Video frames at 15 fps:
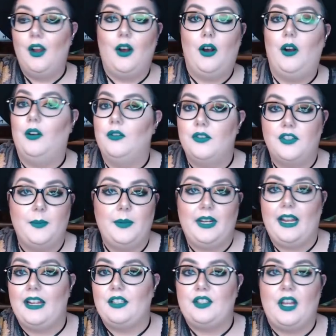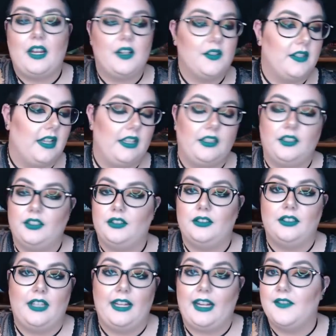own so many eyeshadows that,
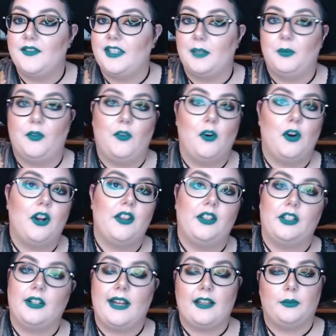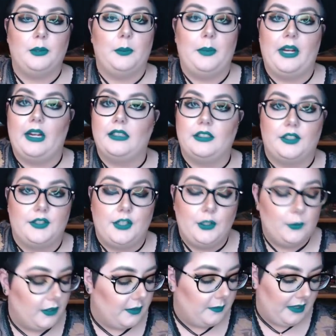like I've said before, they're going to have to be buried in a
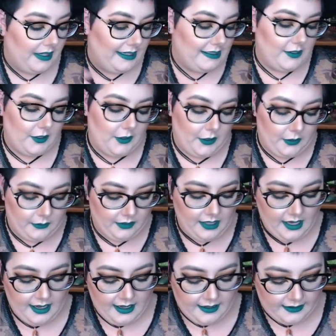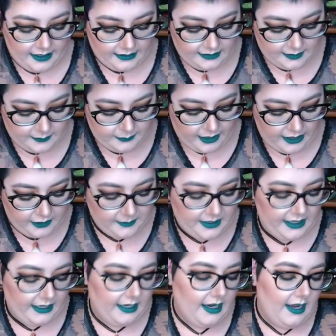tomb with me, so that doesn't bother
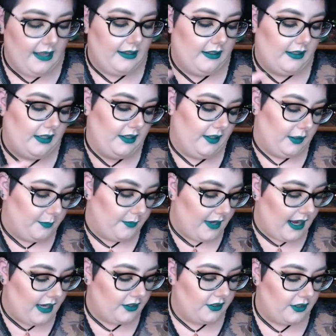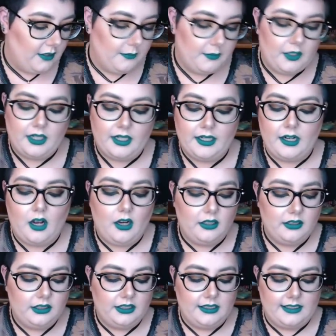me. They tell you the batch number,
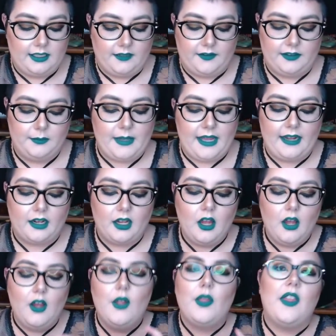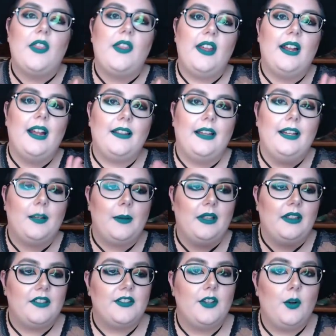all the good stuff on the back. The thing I like
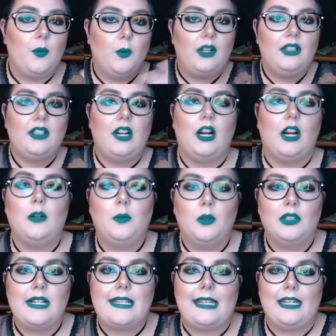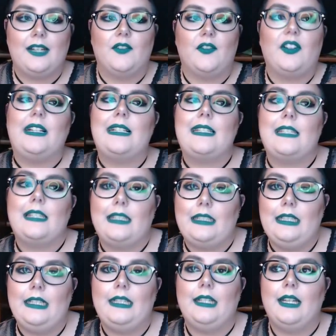about this though, one, cardboard is like very
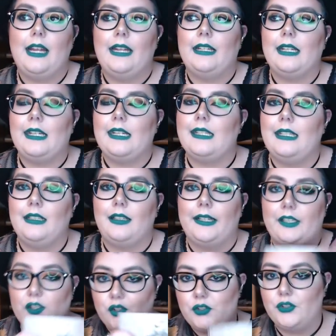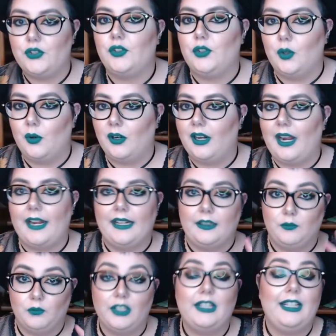sleek and easy to like store. I
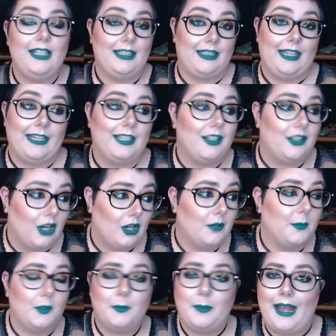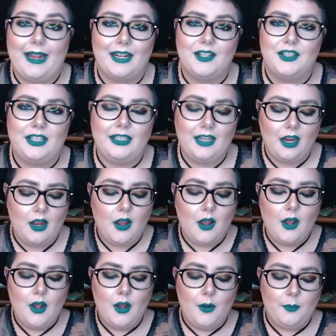really like cardboard packaging,
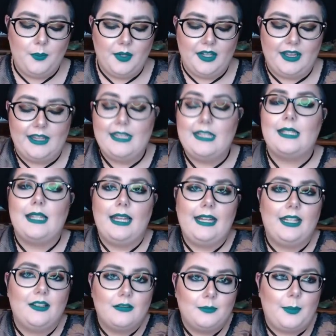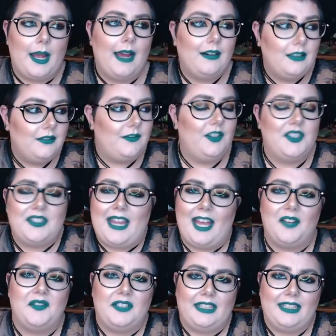but this like palette feels
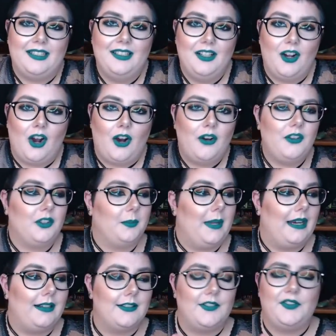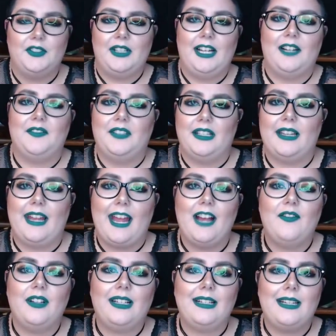hefty. All their palettes feel hefty. They
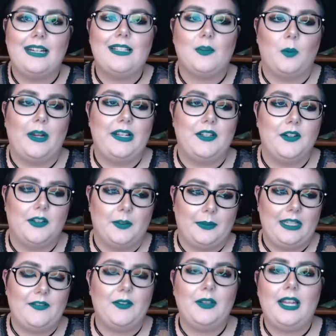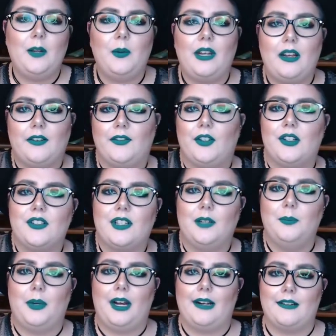have like a nice weight to them. Even like when I first
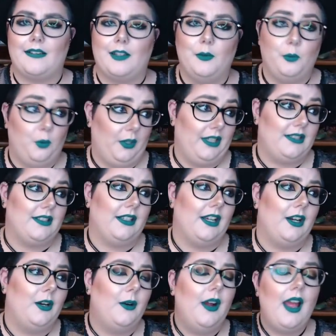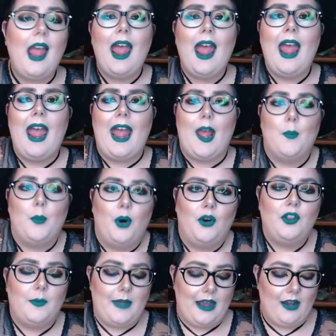unboxed them weeks ago and
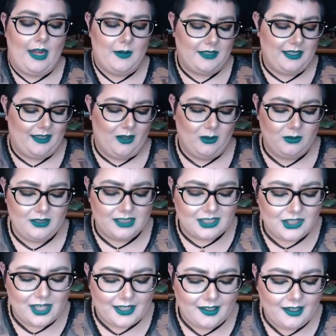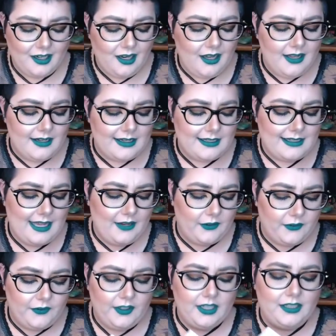pulled them out, I was like, holy shit, because they
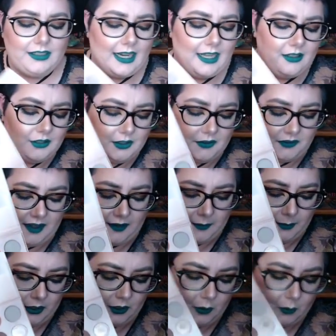feel, I don't know if they've put a